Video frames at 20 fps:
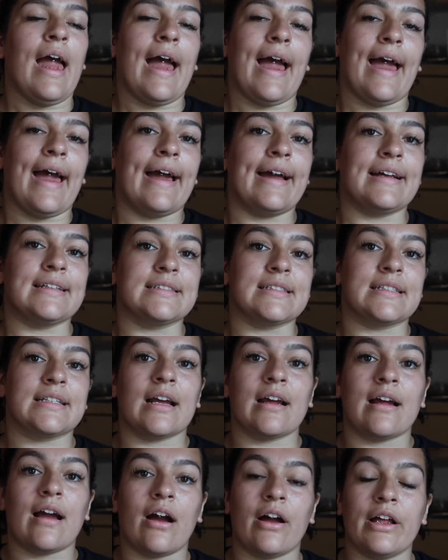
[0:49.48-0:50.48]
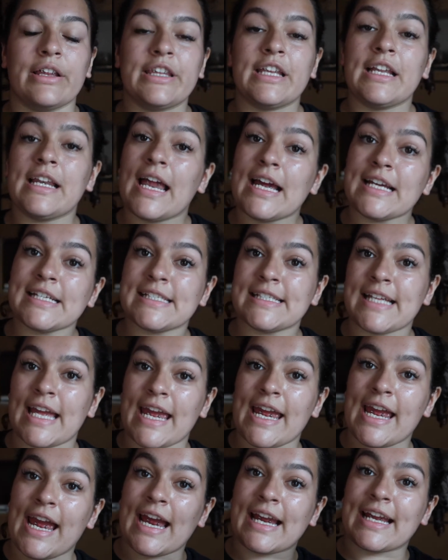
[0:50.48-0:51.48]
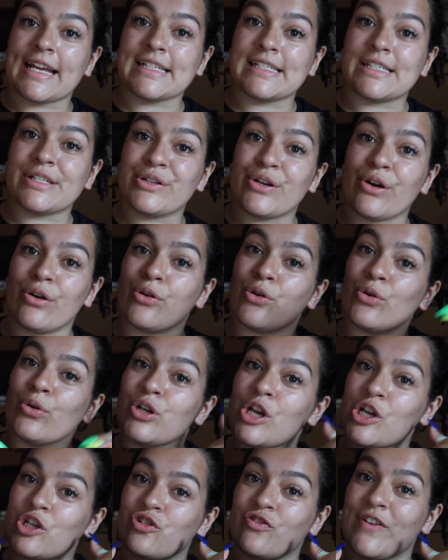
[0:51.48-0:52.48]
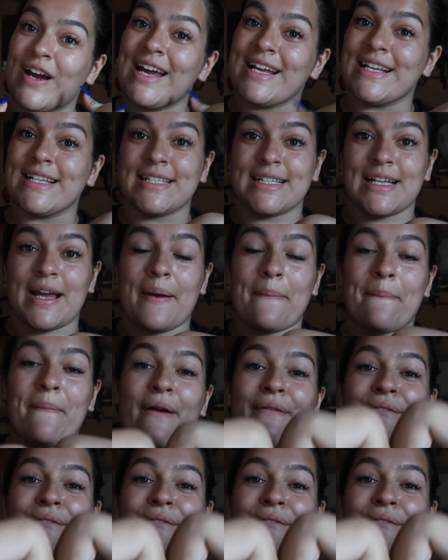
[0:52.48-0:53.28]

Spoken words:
And on the last day I get to go try some